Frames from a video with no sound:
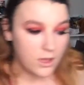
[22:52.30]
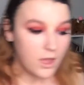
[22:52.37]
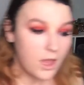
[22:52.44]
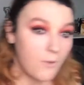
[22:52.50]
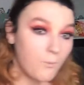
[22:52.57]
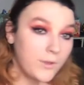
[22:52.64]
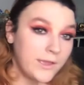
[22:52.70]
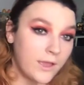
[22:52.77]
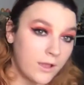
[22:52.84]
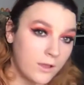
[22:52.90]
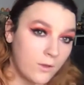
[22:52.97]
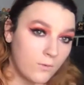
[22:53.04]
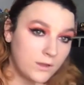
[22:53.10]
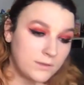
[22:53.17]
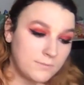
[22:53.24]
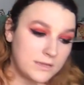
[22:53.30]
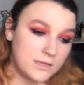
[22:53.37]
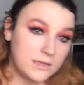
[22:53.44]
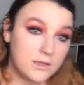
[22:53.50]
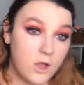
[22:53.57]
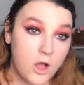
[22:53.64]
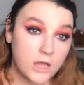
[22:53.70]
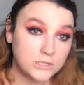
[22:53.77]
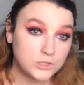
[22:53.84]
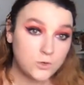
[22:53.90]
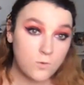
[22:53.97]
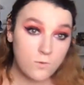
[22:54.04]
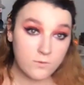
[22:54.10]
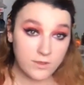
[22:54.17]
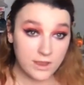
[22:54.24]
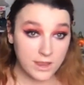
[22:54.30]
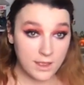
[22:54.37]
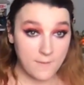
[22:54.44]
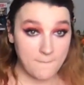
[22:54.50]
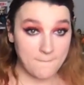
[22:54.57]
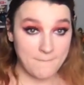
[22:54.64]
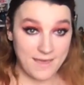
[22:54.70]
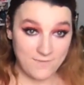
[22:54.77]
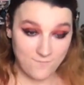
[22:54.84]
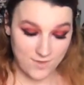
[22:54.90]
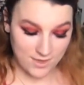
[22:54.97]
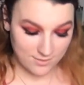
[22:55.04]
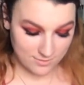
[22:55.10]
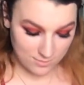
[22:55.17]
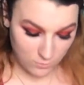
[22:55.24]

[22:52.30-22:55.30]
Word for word: We are going to be contouring my face